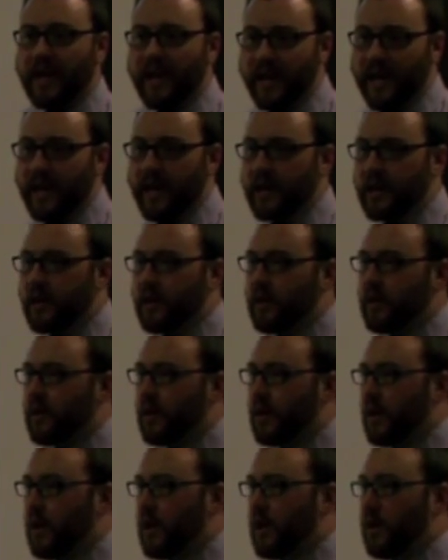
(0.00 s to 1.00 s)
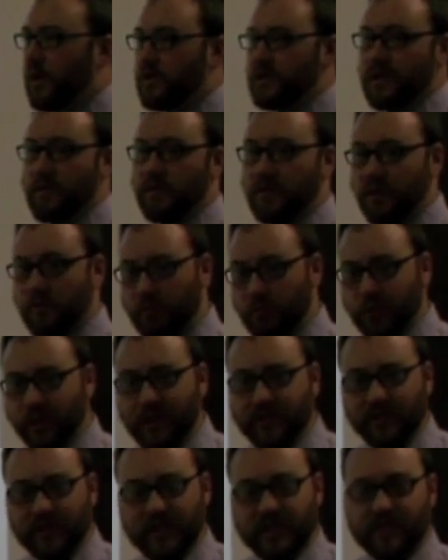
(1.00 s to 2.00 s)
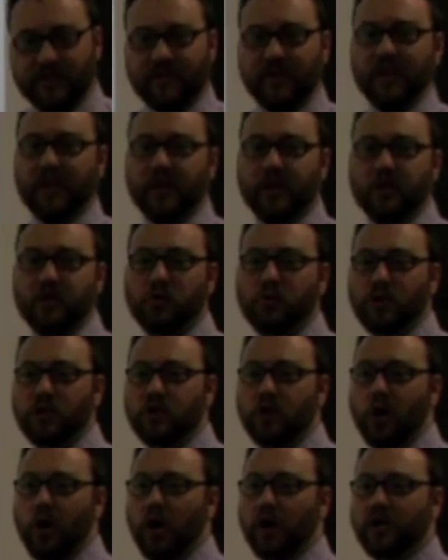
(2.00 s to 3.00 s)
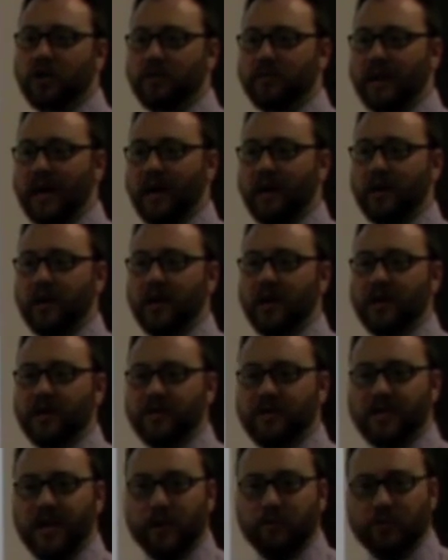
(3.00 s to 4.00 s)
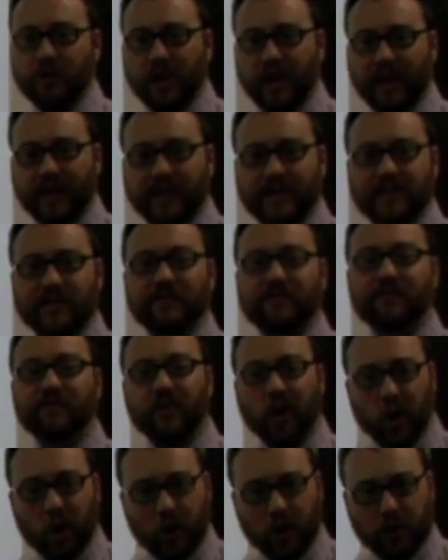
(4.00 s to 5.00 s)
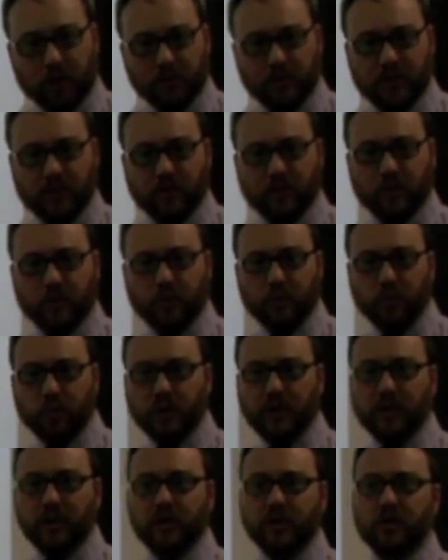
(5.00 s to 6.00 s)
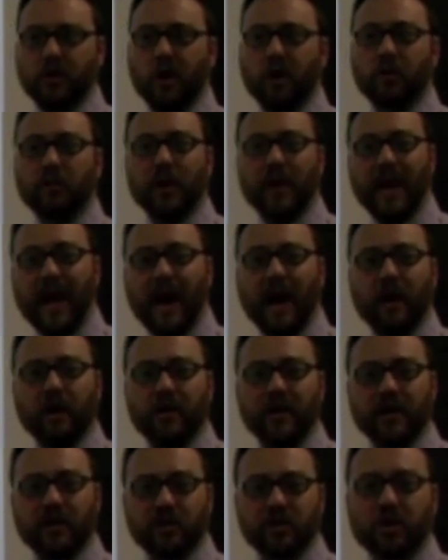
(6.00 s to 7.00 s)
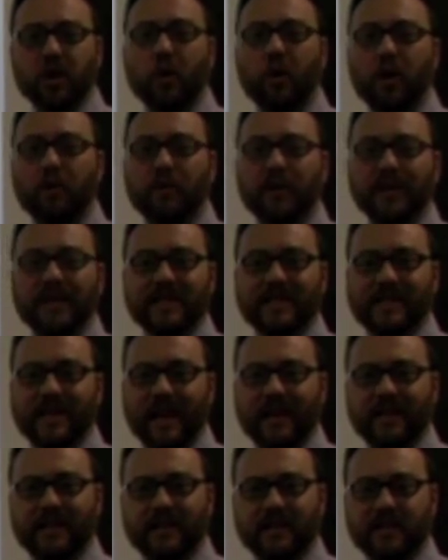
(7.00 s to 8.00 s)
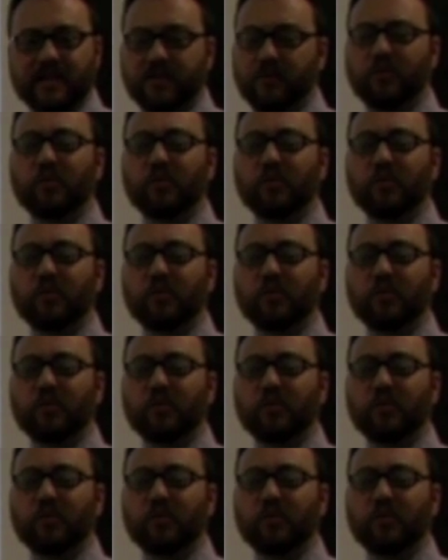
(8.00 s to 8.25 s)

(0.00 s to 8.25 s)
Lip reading: In some of the previous videos we talked about subjects and verbs, and we talked about how they show up in a sentence.